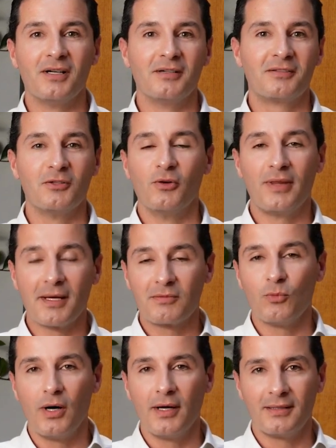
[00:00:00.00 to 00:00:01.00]
So that's
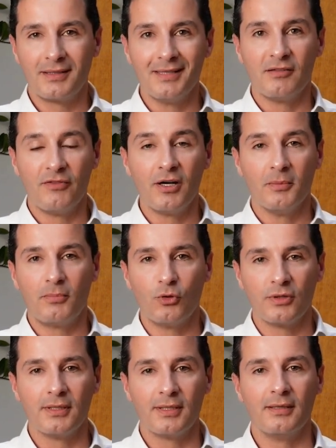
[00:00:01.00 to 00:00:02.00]
why tin is very
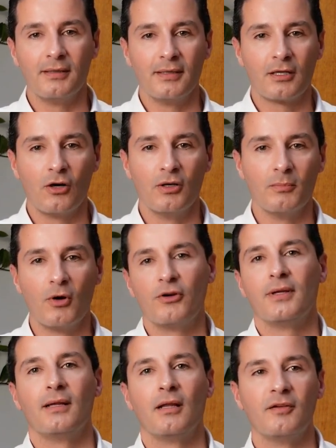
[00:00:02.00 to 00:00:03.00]
important in current modern
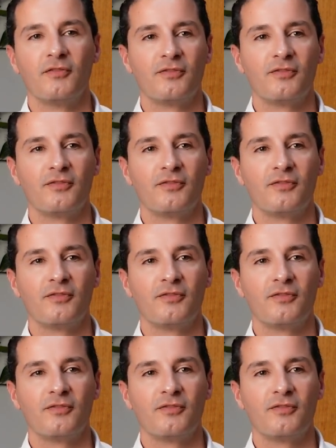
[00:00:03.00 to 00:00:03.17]
day life.